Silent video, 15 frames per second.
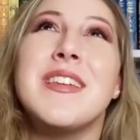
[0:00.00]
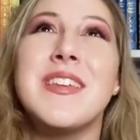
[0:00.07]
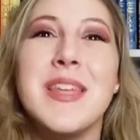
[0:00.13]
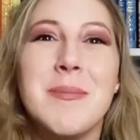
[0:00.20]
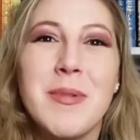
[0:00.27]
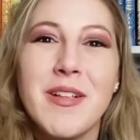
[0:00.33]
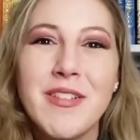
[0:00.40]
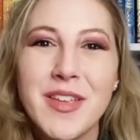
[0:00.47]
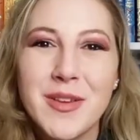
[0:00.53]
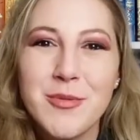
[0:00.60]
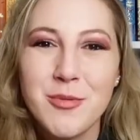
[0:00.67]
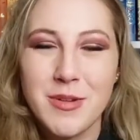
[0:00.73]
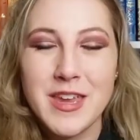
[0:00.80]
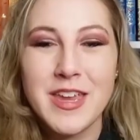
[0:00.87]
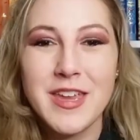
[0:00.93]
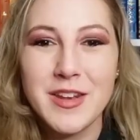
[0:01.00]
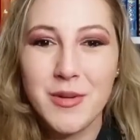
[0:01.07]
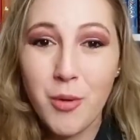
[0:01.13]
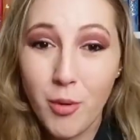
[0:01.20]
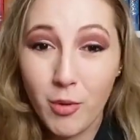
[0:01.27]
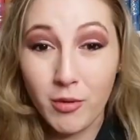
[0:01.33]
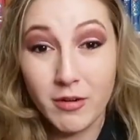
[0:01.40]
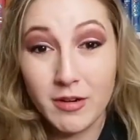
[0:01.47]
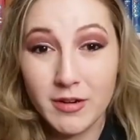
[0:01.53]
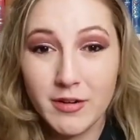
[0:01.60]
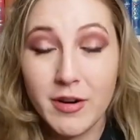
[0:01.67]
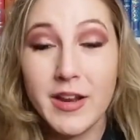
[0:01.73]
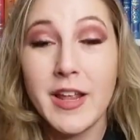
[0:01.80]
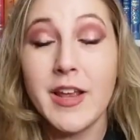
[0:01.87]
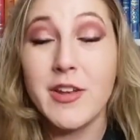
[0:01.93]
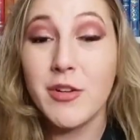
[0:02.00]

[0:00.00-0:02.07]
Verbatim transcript: typically read horror, and I